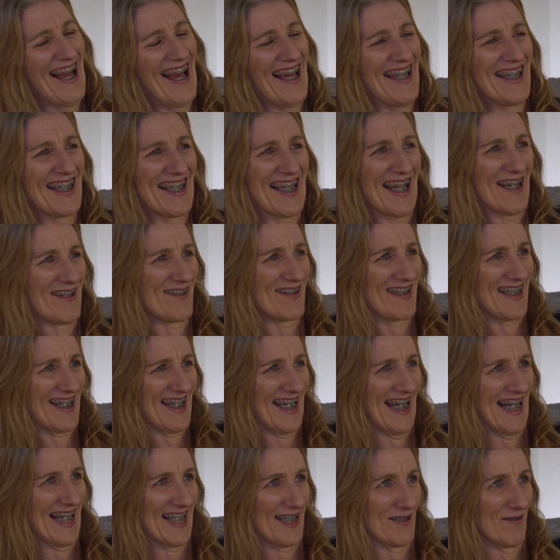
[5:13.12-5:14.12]
And he came to the
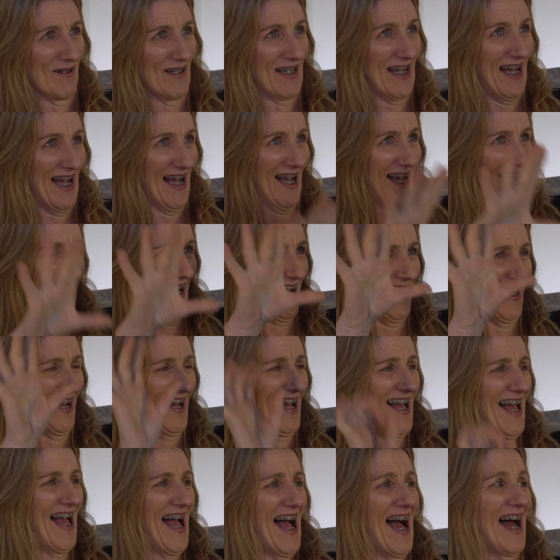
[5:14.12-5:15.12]
gate, I went, ah,
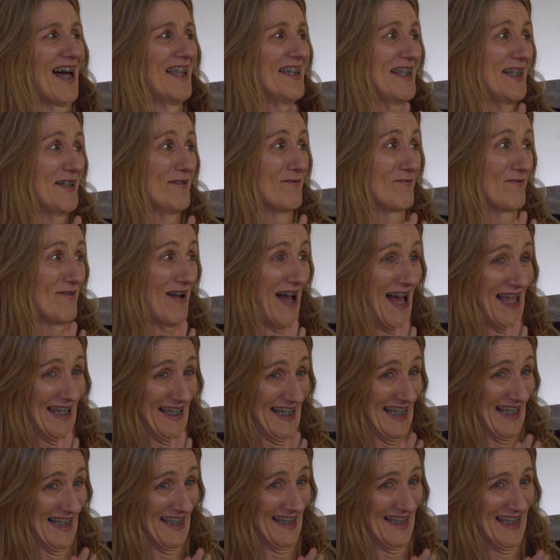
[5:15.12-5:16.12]
and he ran
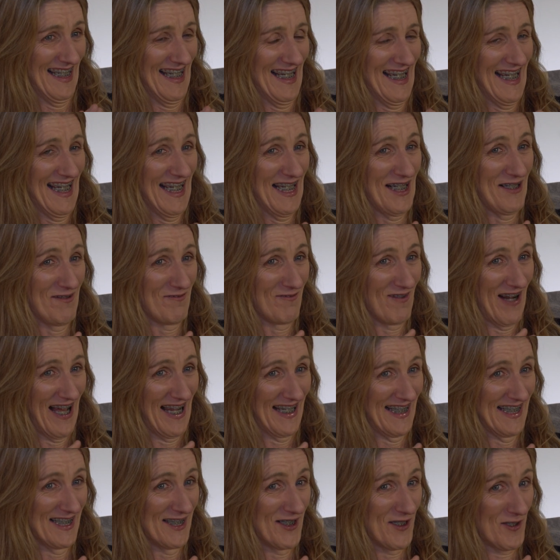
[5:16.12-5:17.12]
in. He ran
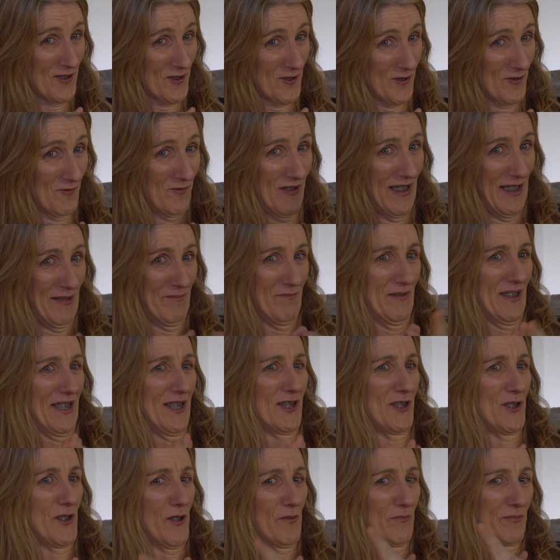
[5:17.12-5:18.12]
in screaming
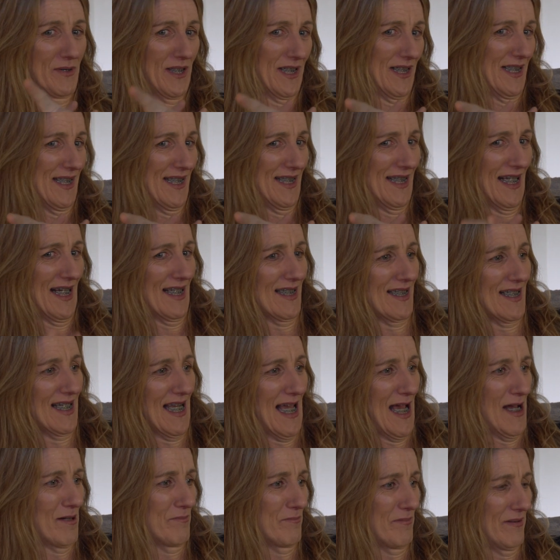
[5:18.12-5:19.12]
and jumped on his dad's
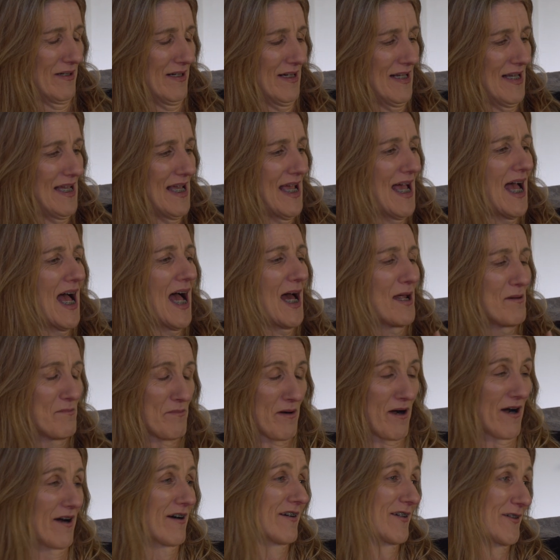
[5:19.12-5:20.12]
lap. And
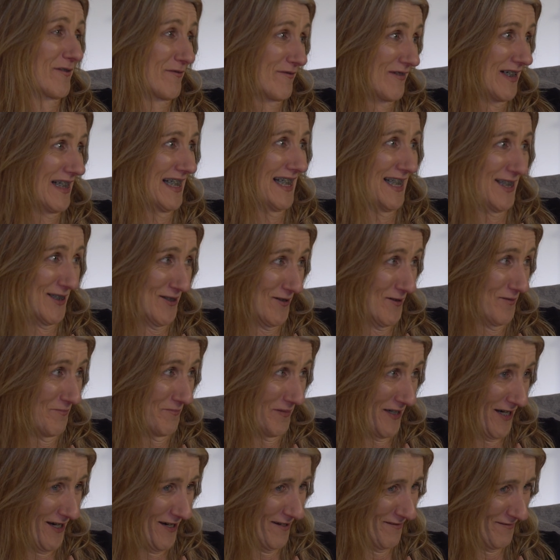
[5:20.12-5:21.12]
Mark really told
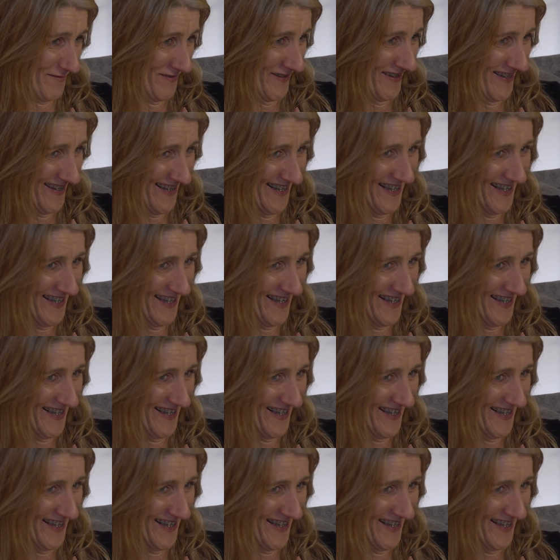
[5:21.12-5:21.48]
me off.